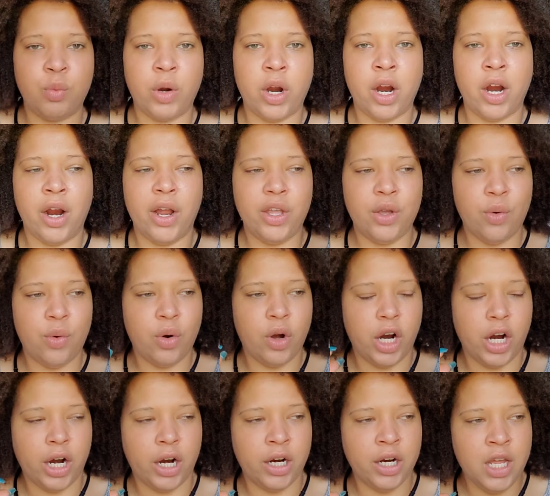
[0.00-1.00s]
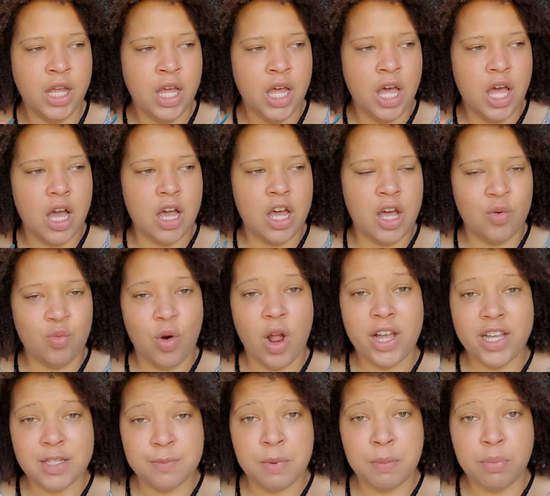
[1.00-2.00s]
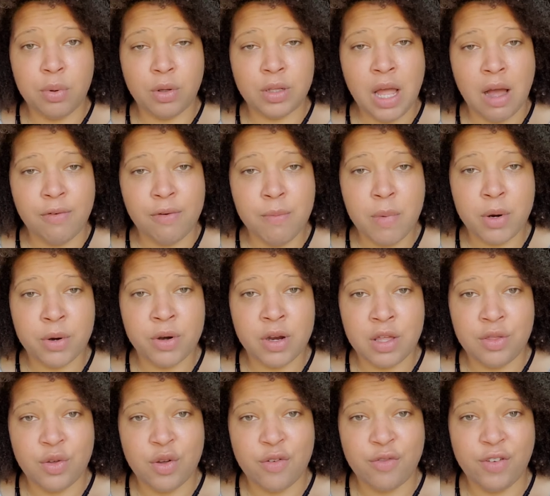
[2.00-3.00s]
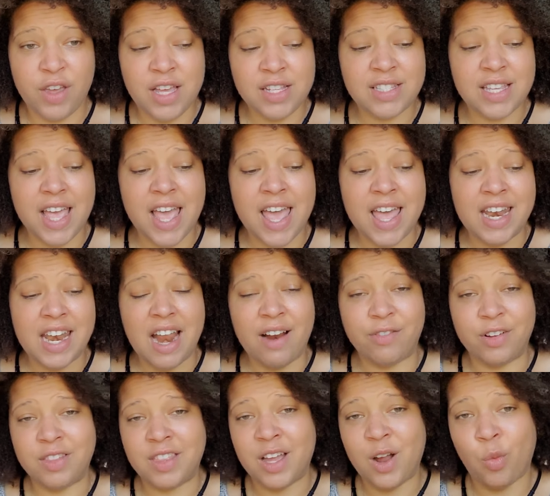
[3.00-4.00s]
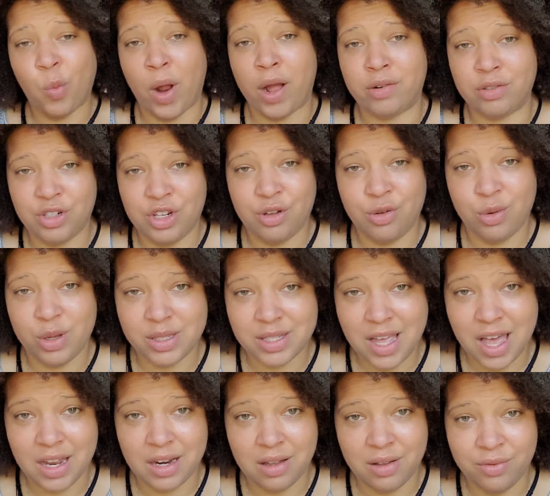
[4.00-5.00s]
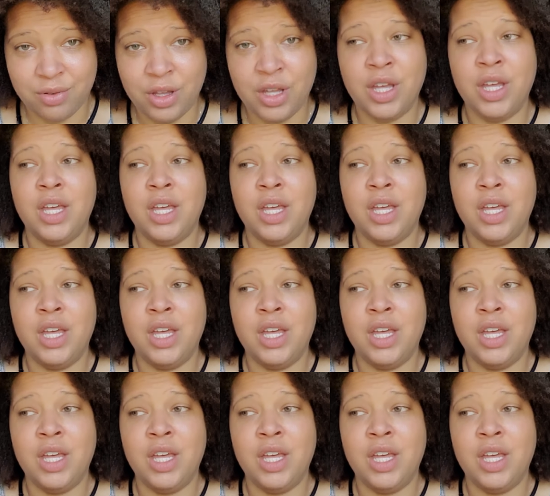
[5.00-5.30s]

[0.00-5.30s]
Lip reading: where your rug has been pulled out from underneath your feet and everything around you is kind of